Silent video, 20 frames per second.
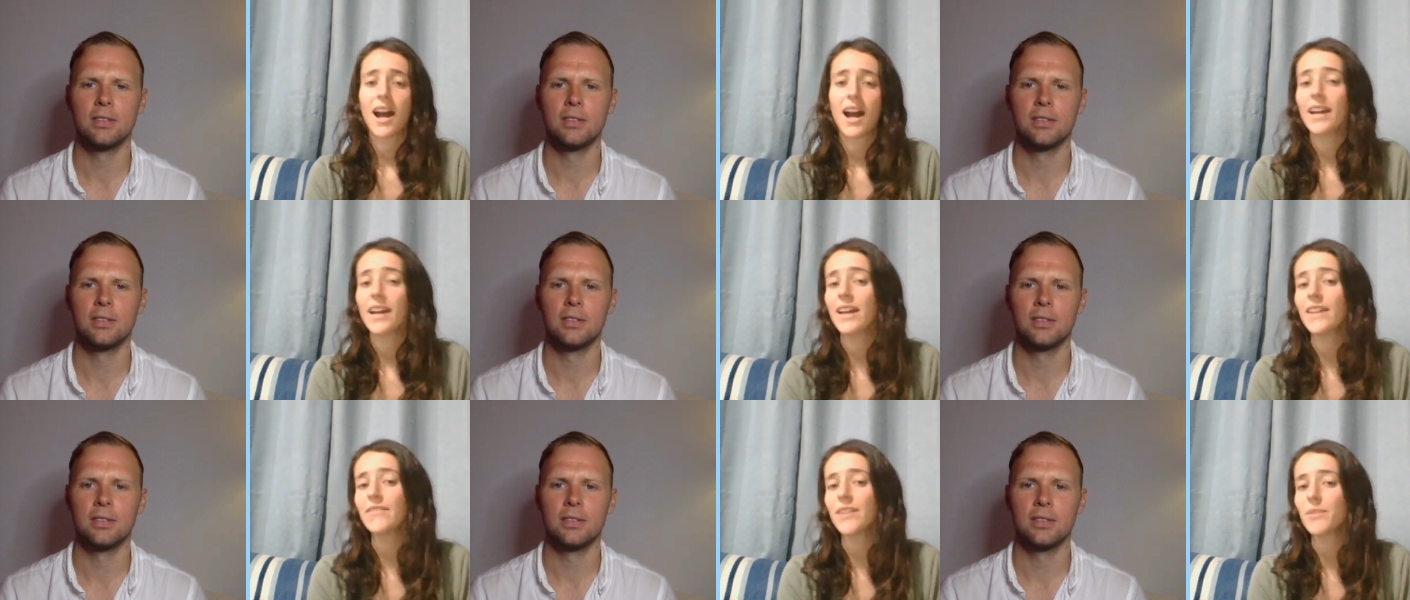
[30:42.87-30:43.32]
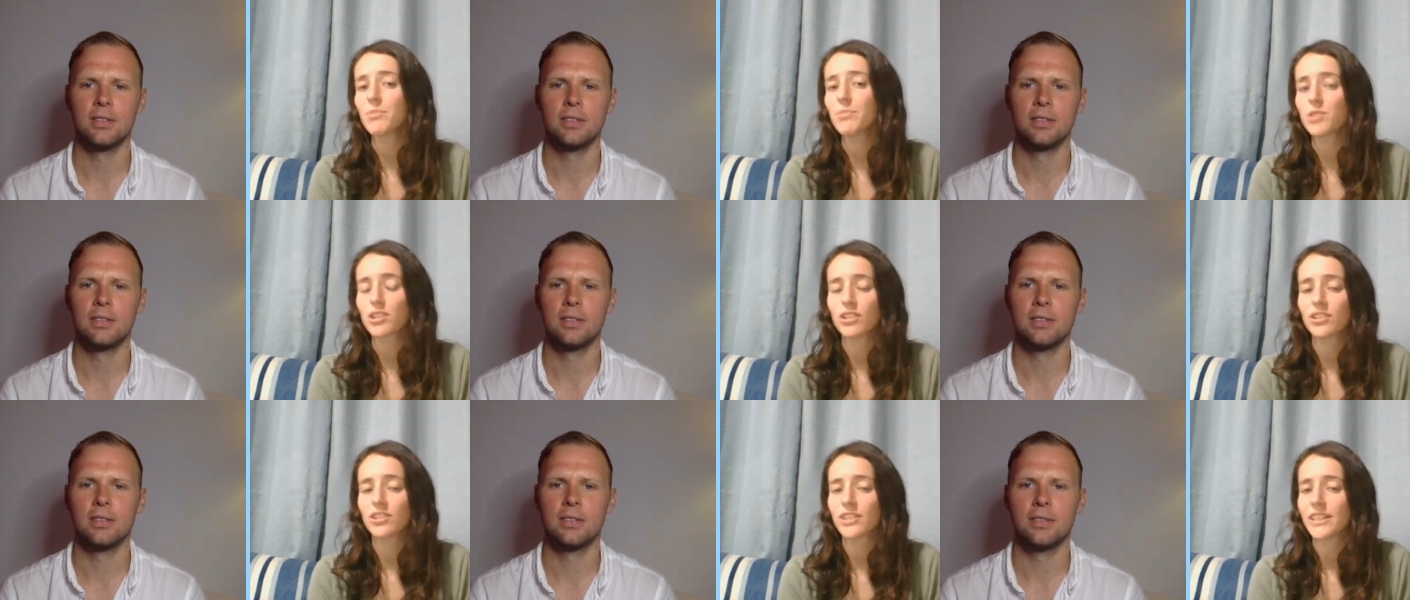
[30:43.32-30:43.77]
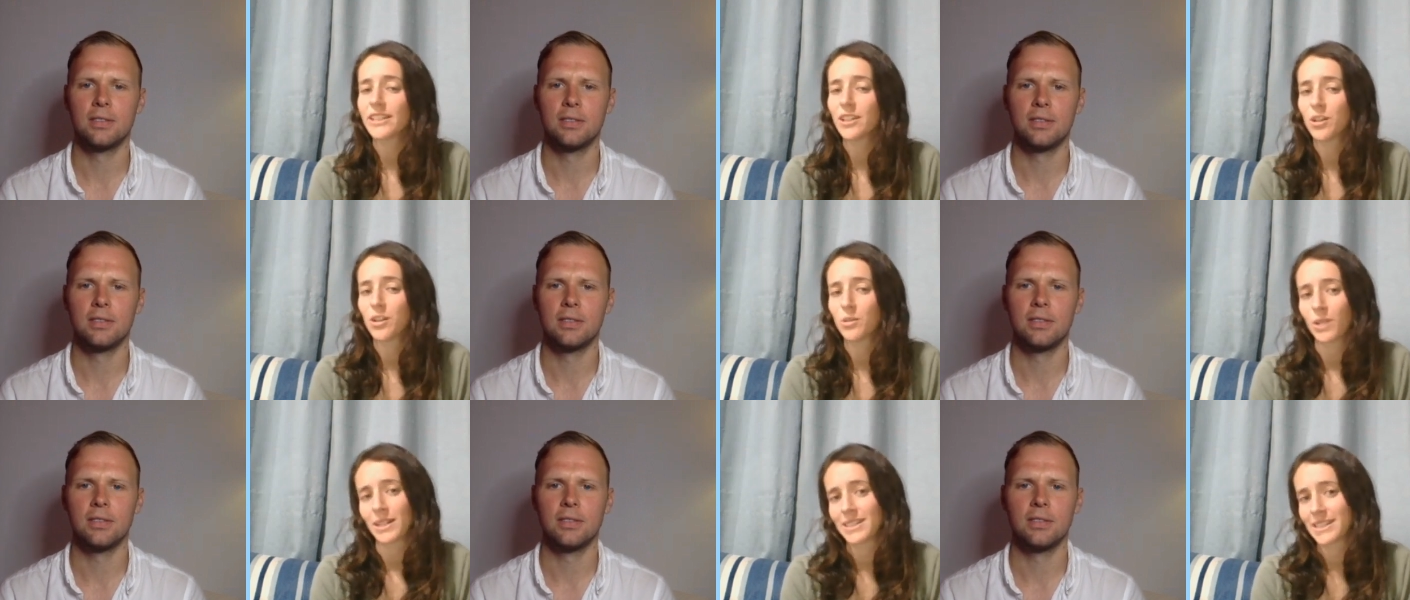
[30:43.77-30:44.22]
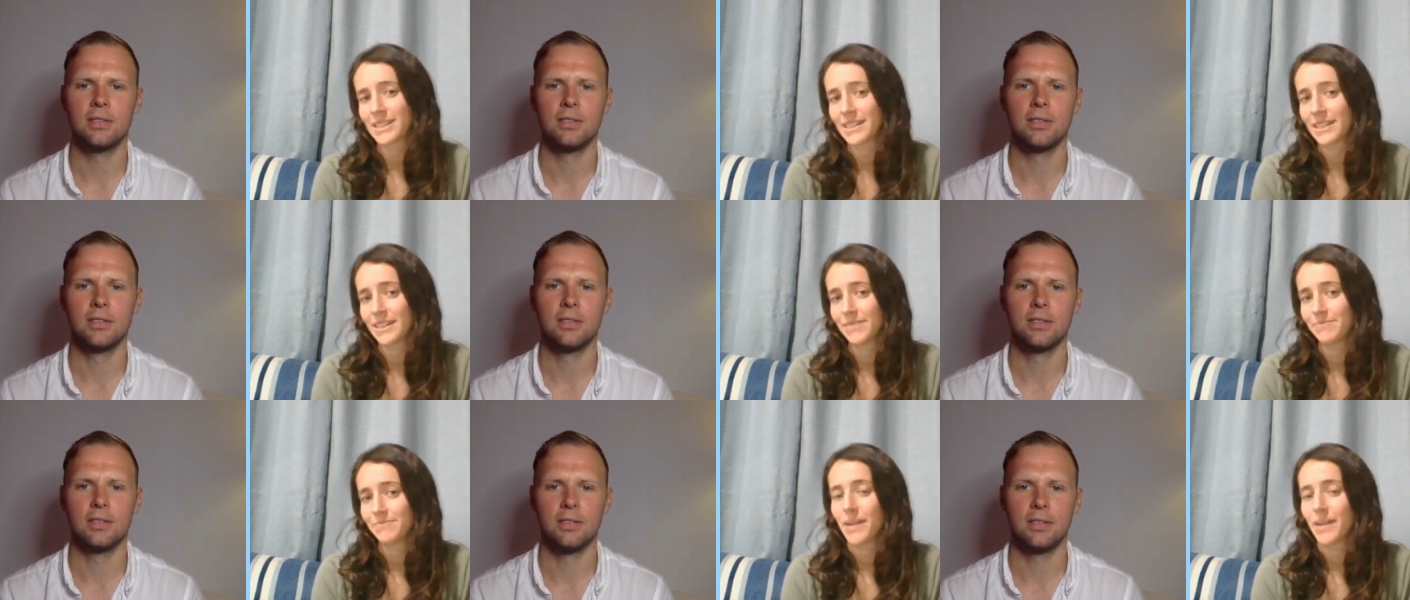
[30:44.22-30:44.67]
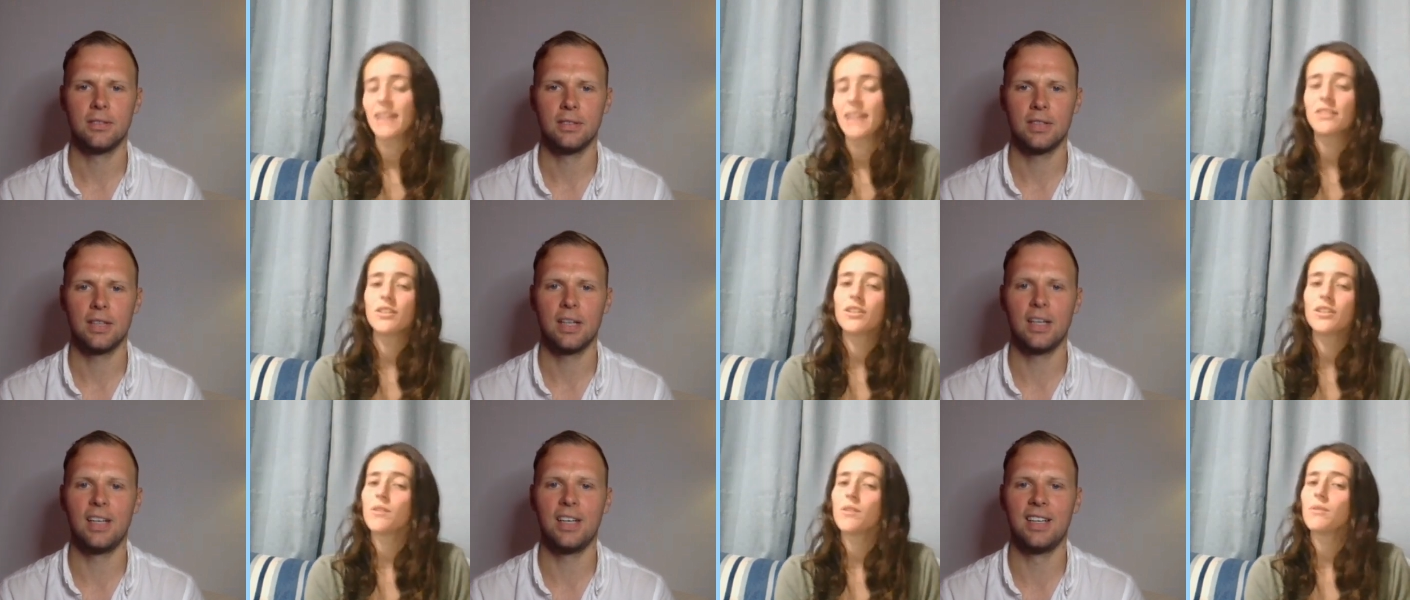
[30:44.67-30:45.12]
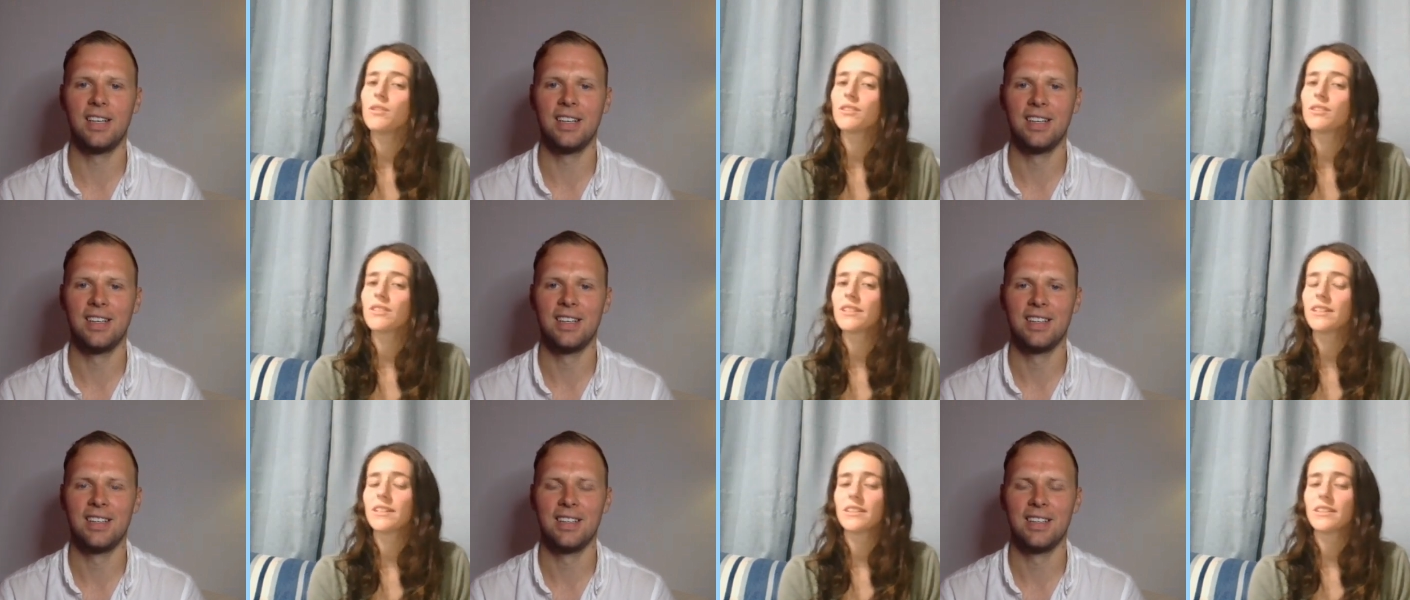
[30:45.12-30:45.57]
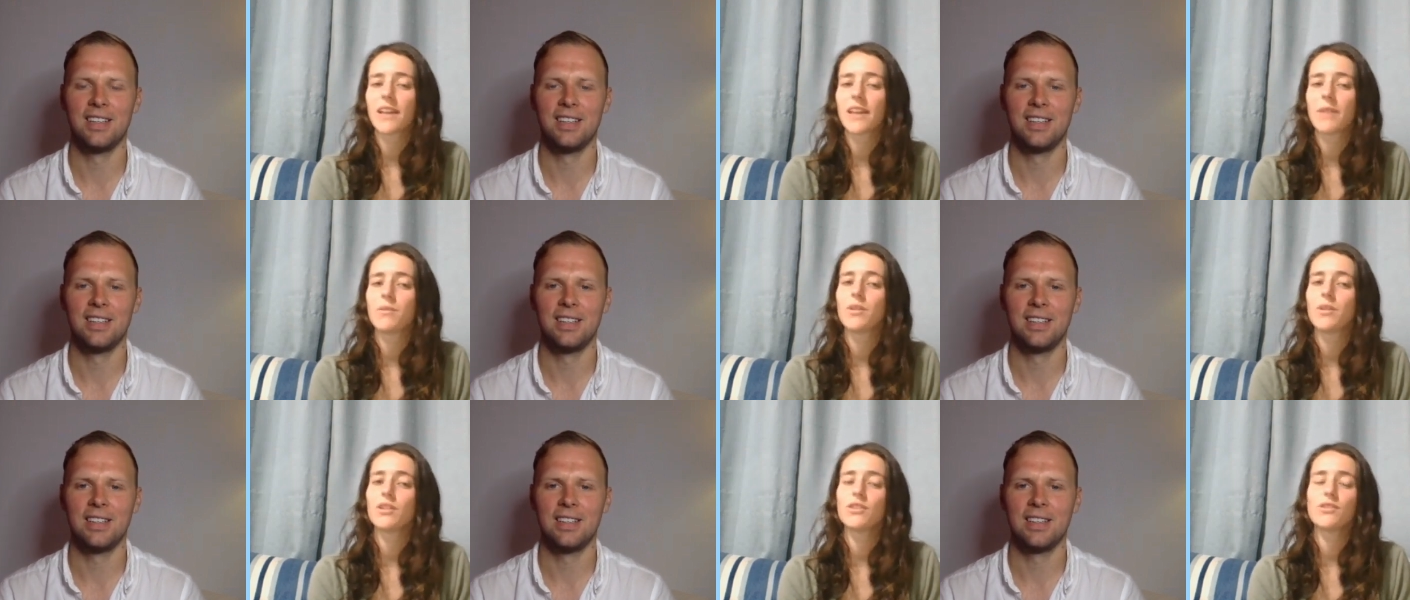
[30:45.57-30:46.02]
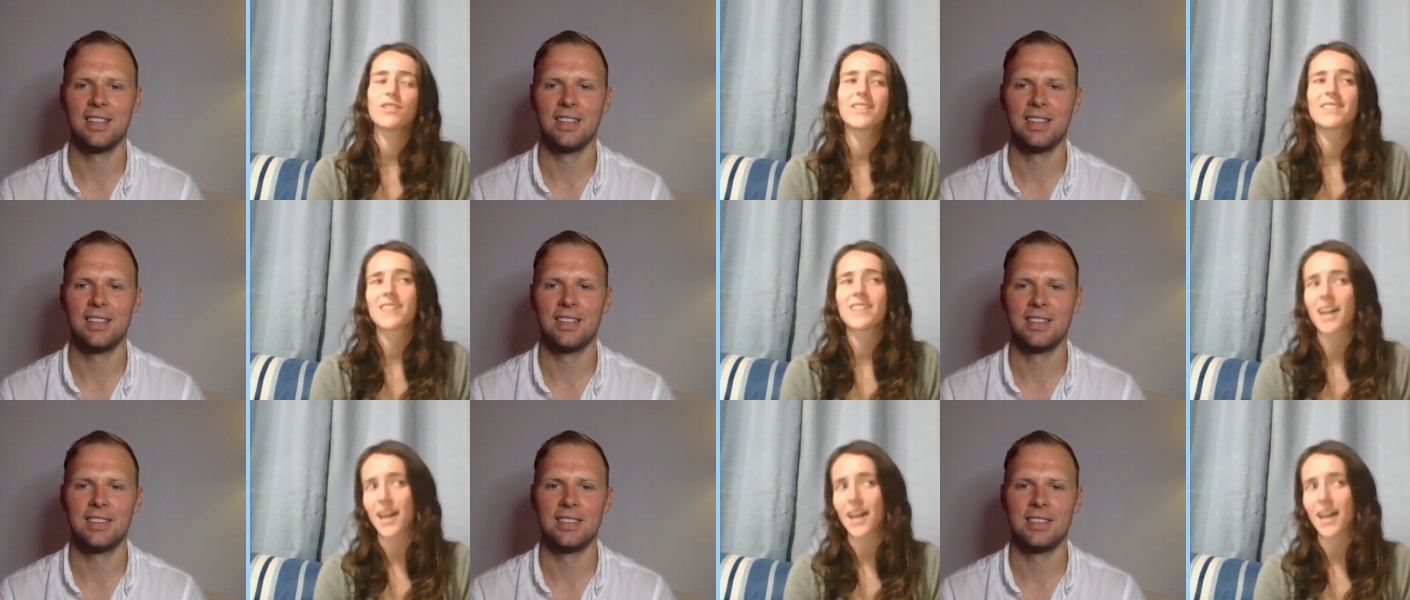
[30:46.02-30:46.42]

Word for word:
Speaker 1: I have absolutely no idea. I know there was a they were using